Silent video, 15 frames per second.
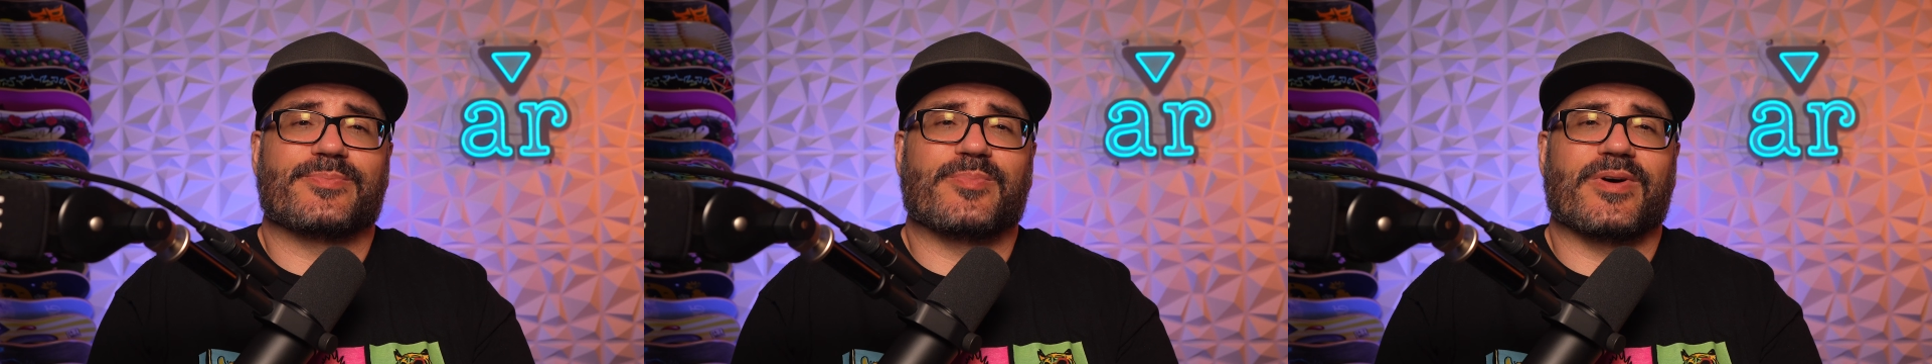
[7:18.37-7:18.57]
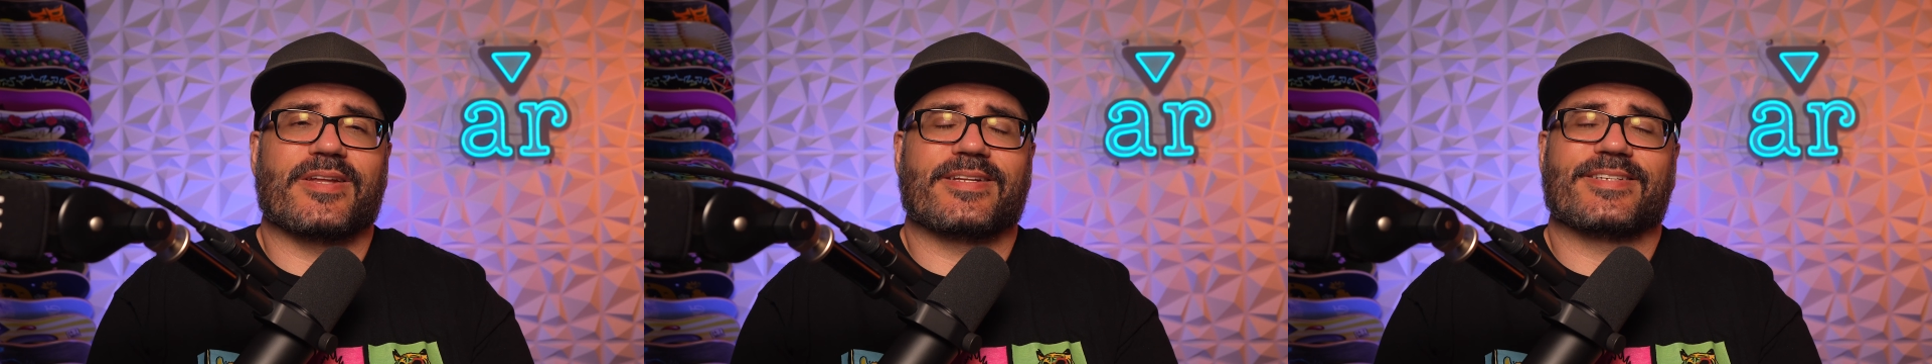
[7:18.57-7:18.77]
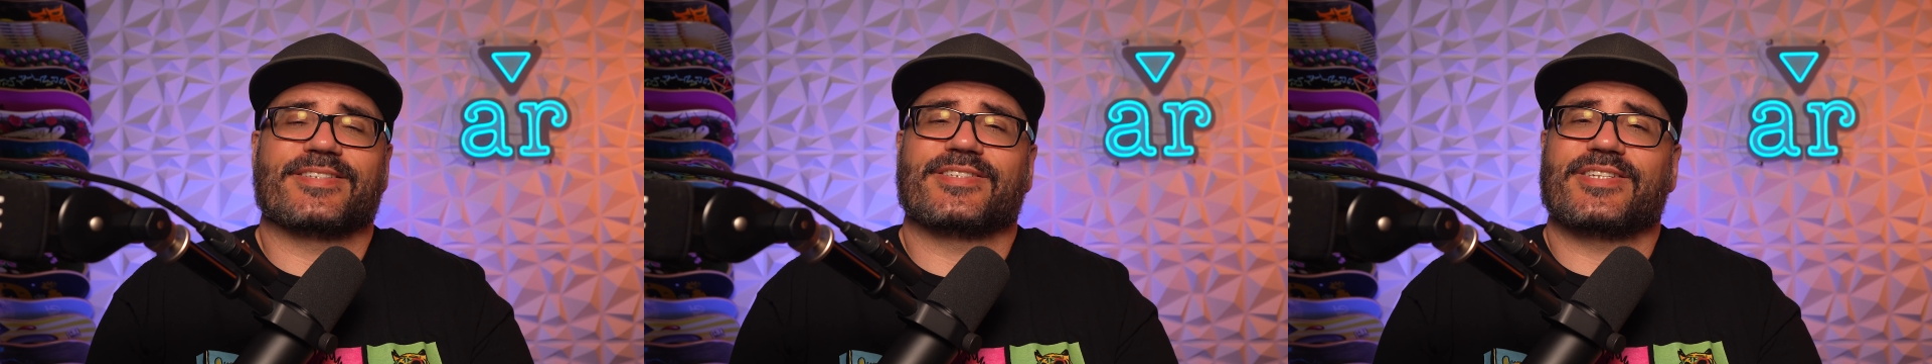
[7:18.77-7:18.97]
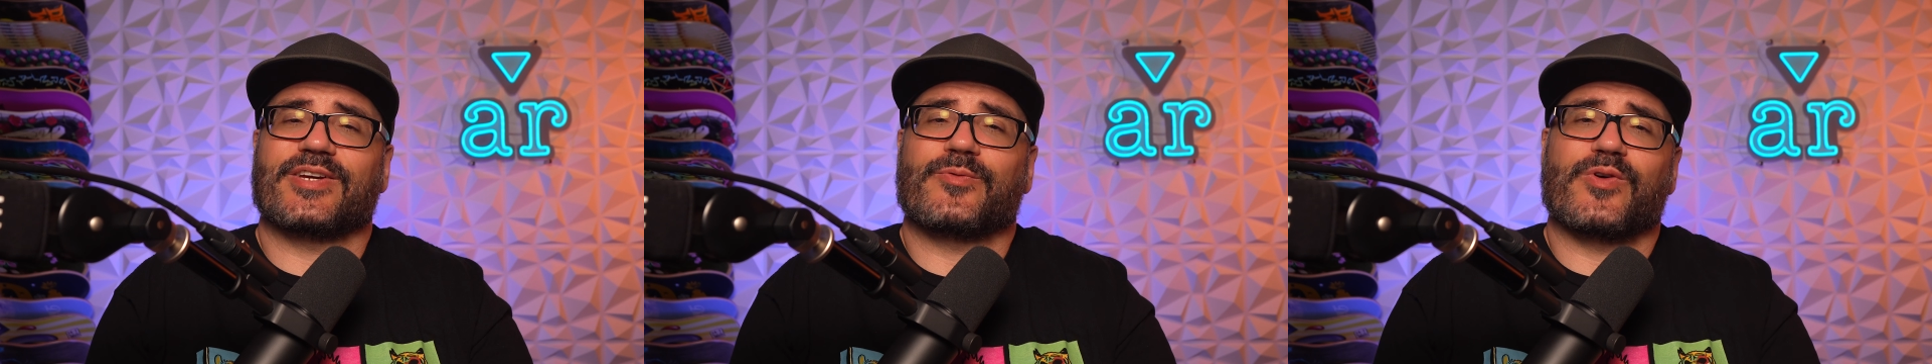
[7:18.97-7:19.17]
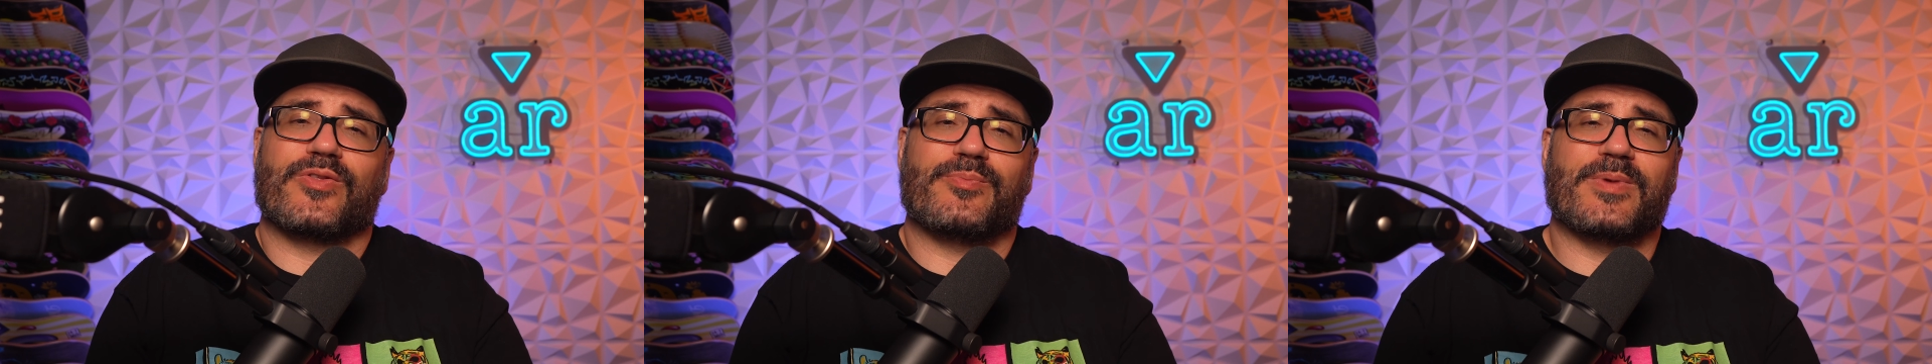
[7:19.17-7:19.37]
but
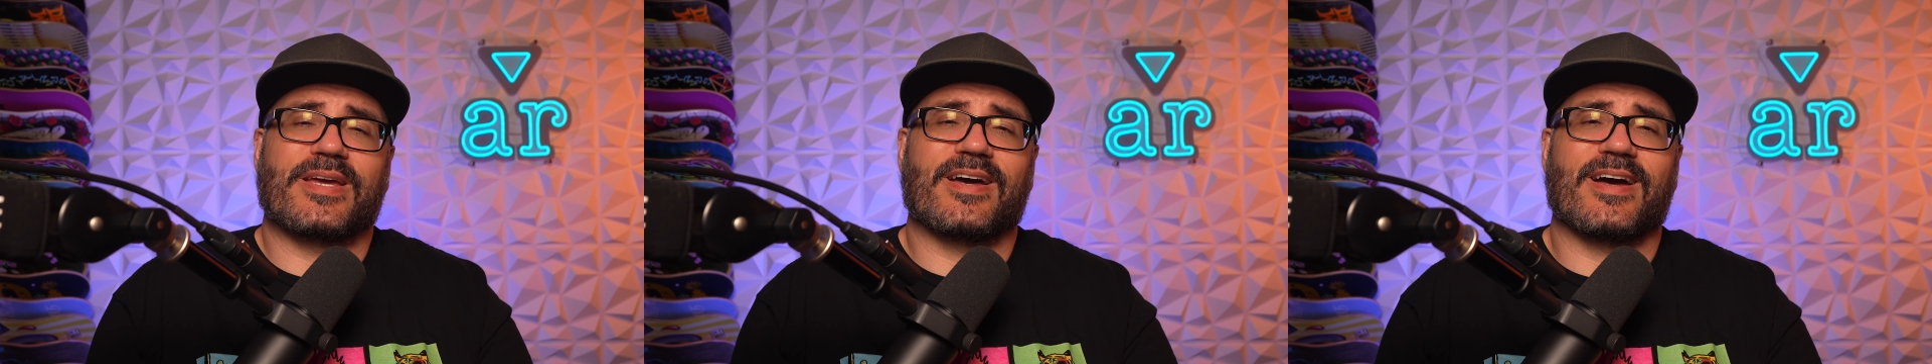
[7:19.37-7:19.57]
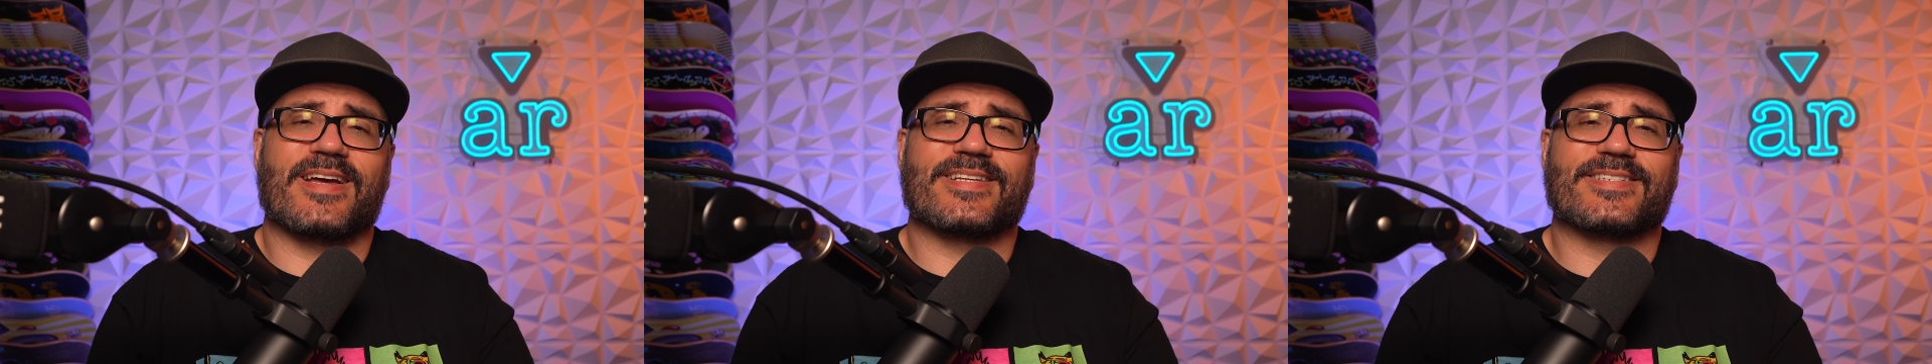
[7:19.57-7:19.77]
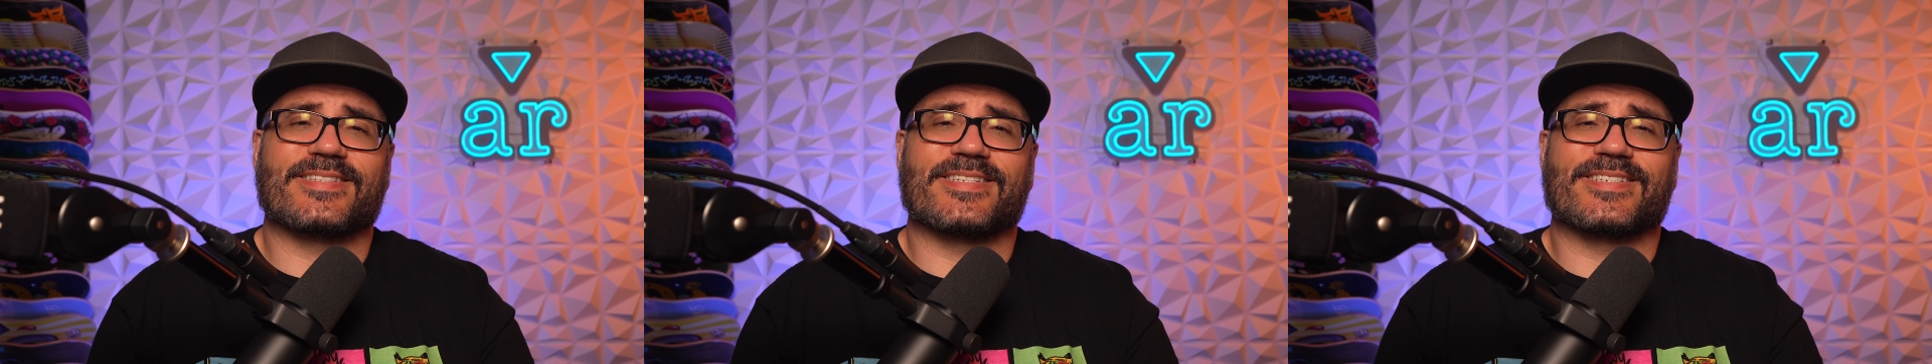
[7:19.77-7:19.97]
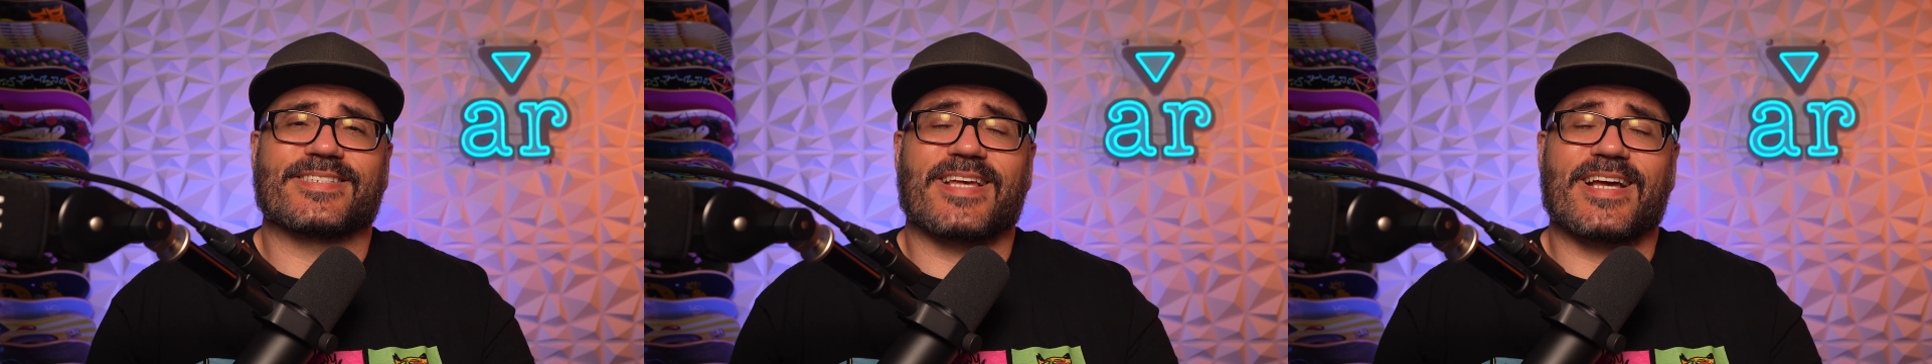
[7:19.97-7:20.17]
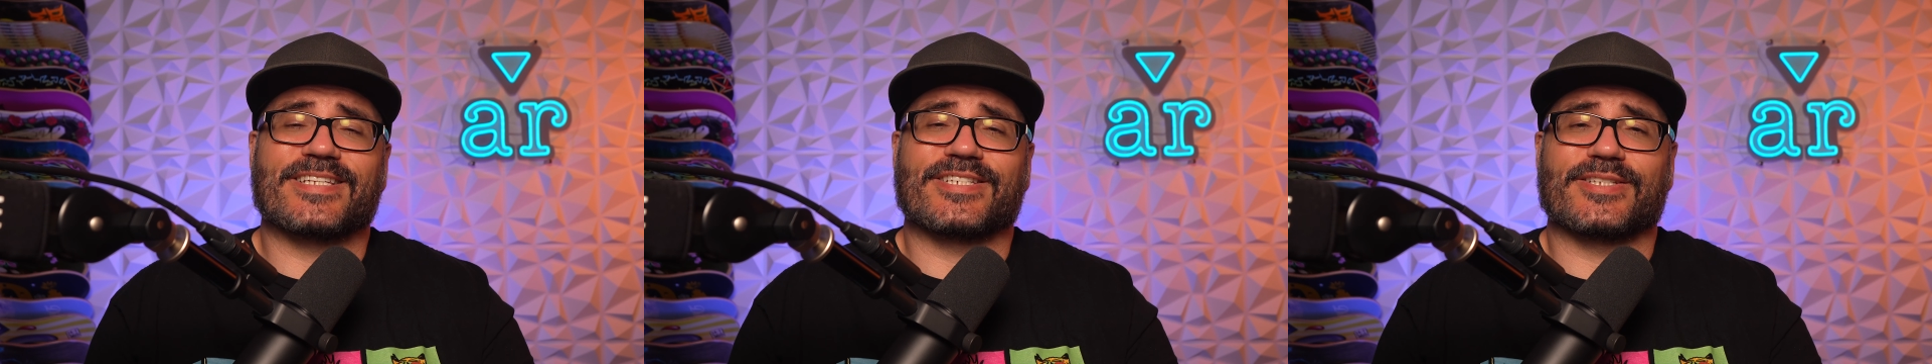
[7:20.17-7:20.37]
stick with me guys, the
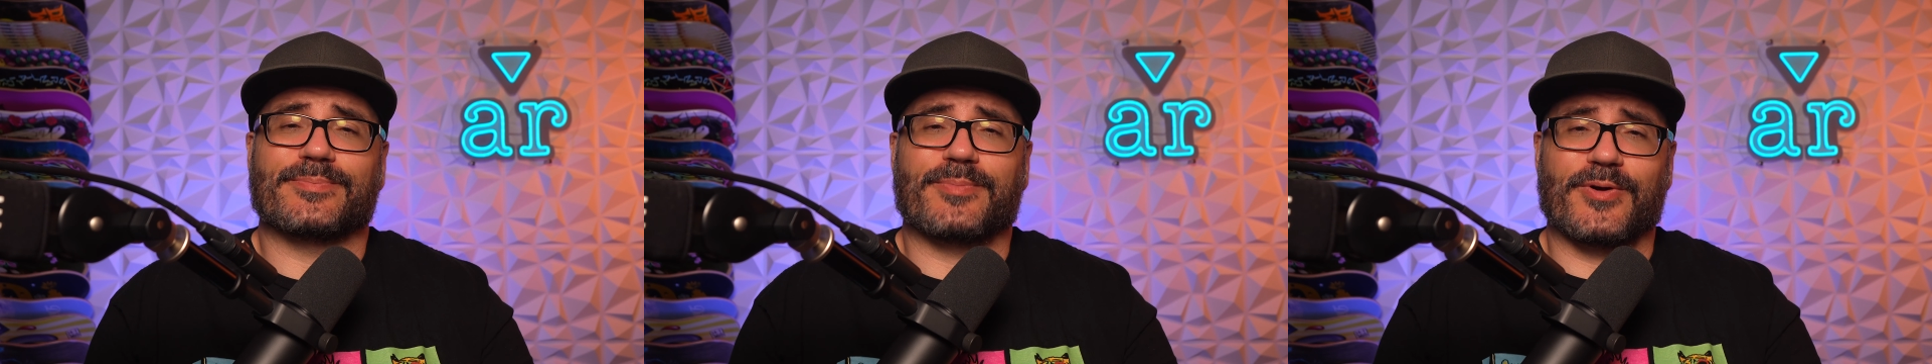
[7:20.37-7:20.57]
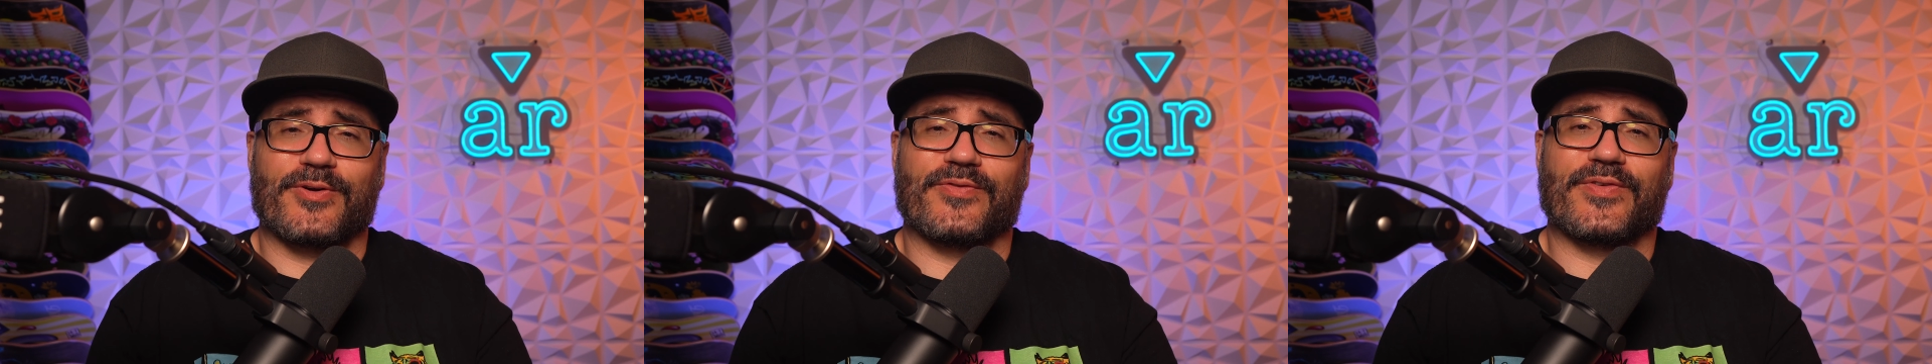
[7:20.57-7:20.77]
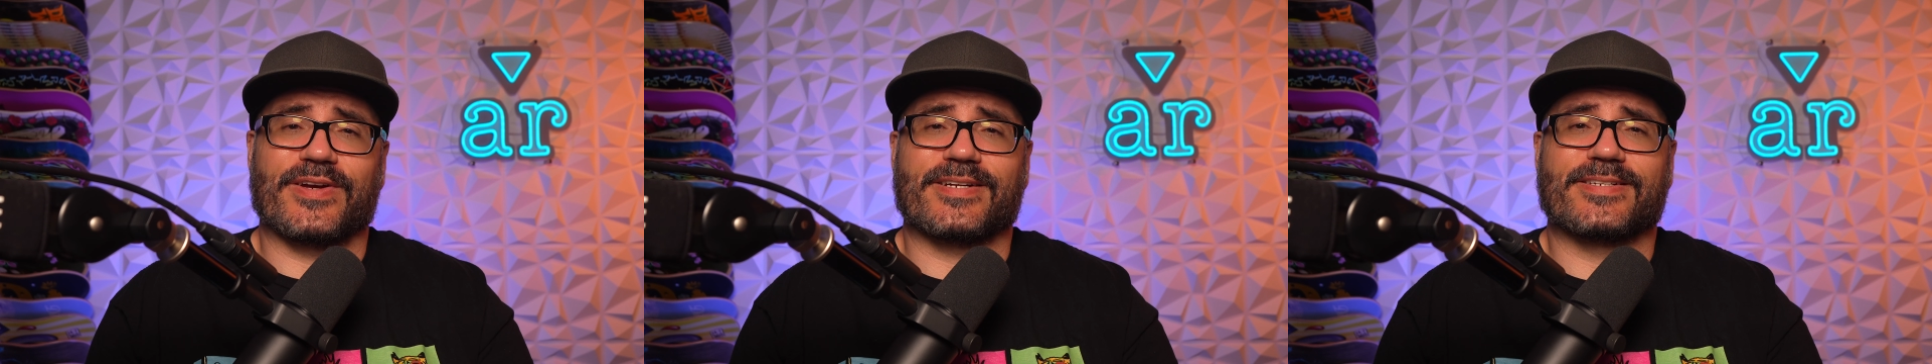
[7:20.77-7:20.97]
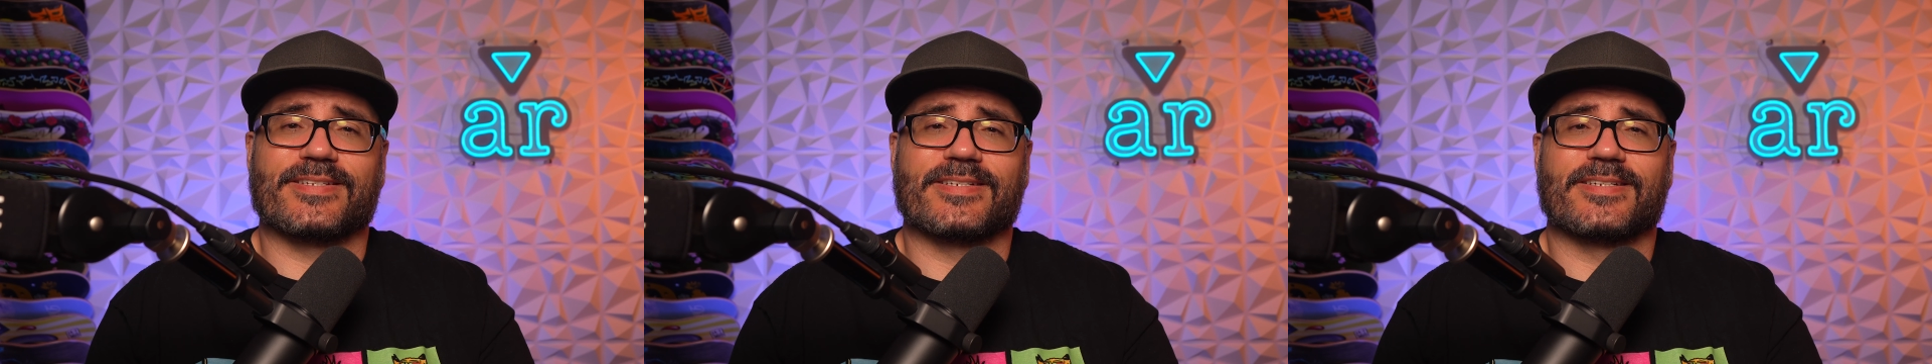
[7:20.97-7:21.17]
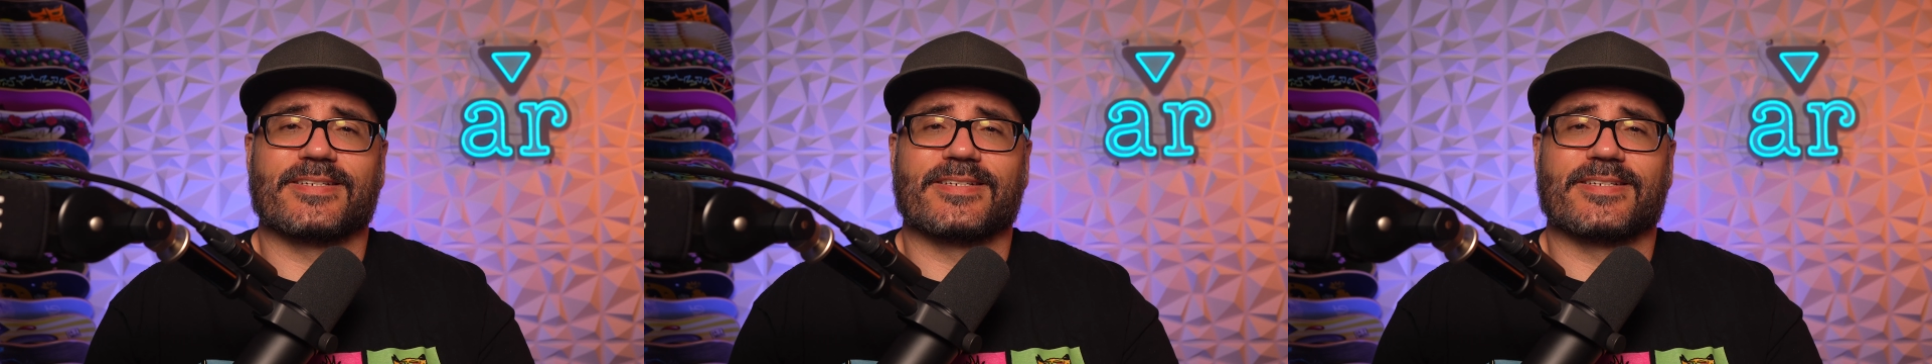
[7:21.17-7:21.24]
size is perfect.